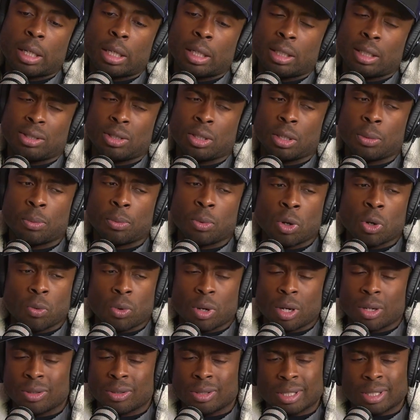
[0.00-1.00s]
get to the point
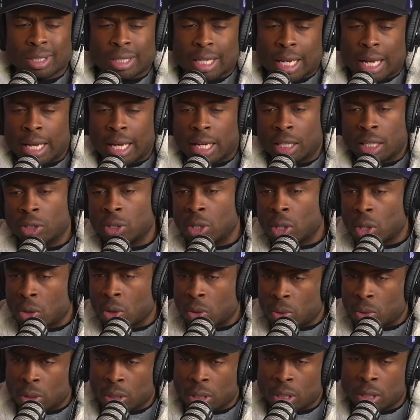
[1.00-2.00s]
where it's just like, you
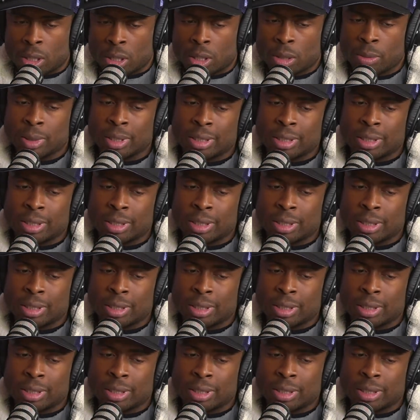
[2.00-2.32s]
know,